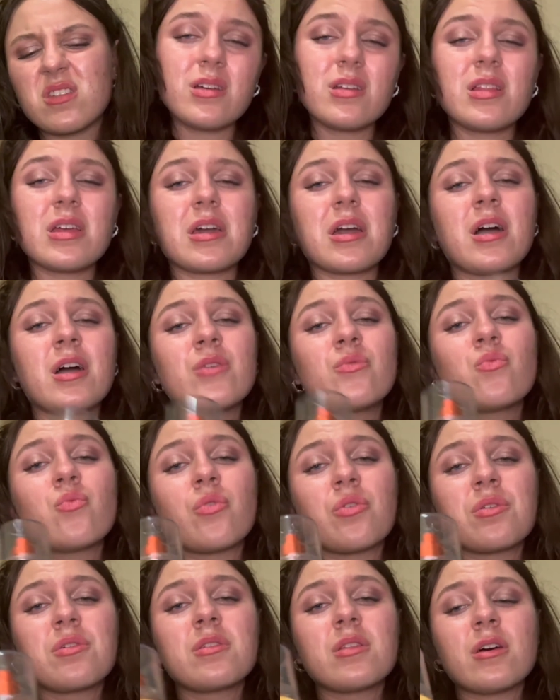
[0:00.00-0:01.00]
Like, I
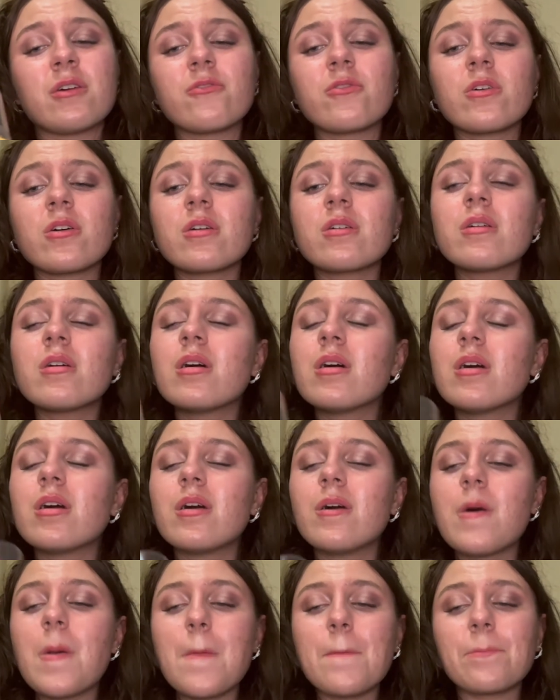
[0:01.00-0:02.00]
want to love her,
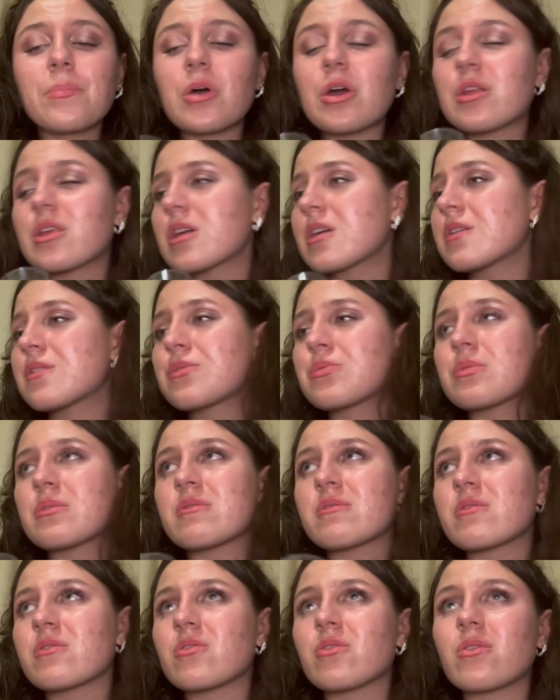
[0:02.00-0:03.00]
but it's
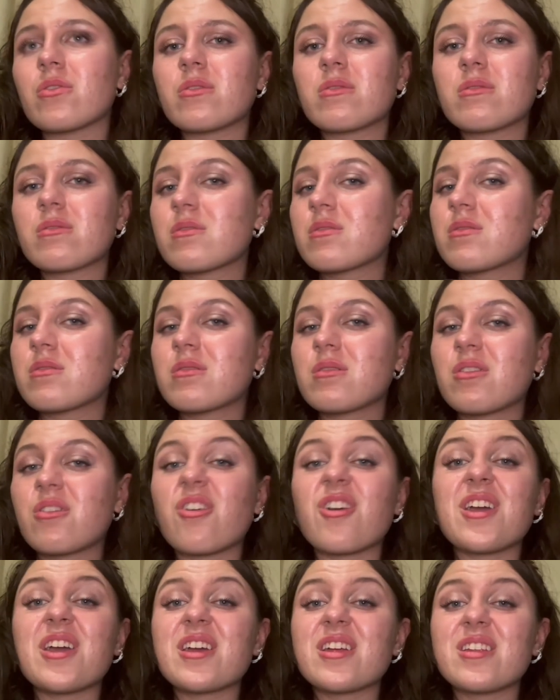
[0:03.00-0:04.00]
just not
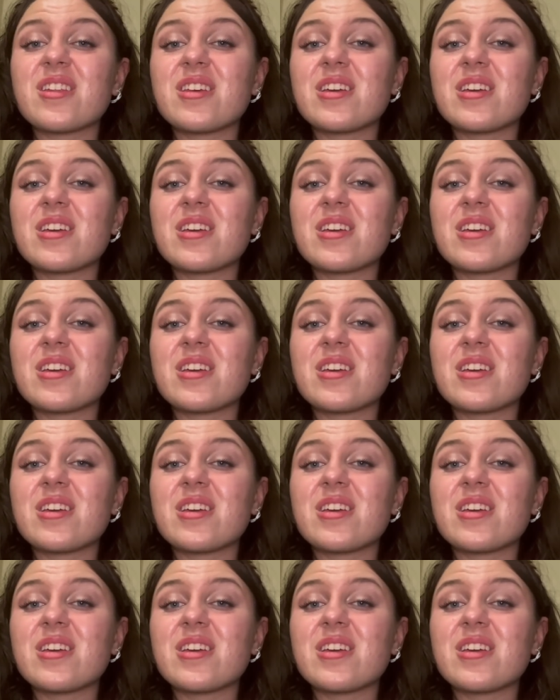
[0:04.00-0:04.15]
great.